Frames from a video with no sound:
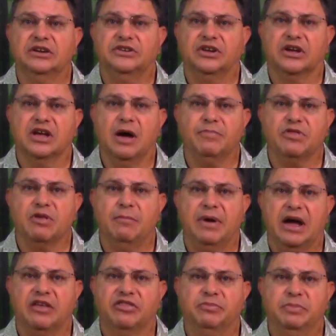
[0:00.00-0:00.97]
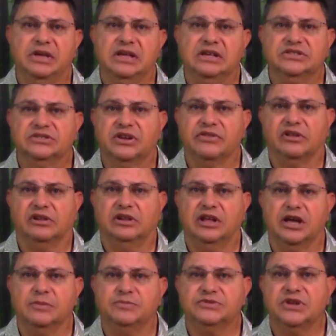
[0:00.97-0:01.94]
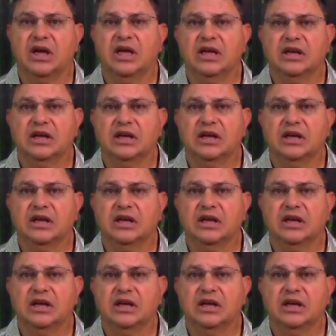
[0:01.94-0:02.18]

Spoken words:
to cup the mouthpiece to the lips,